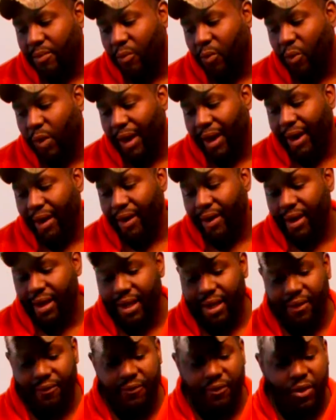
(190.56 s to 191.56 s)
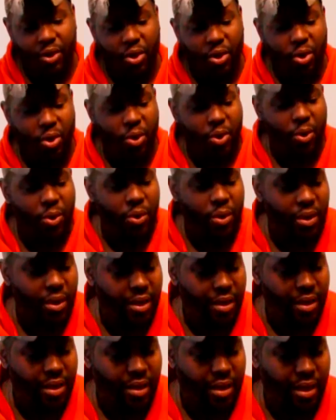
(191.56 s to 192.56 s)
where if you
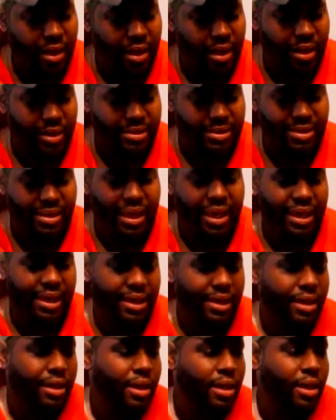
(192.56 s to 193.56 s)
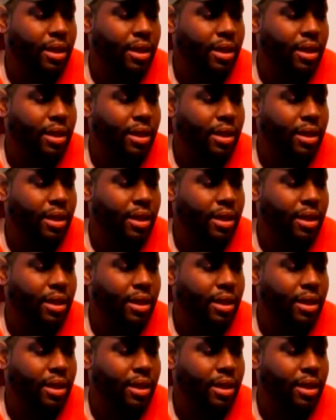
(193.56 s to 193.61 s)
take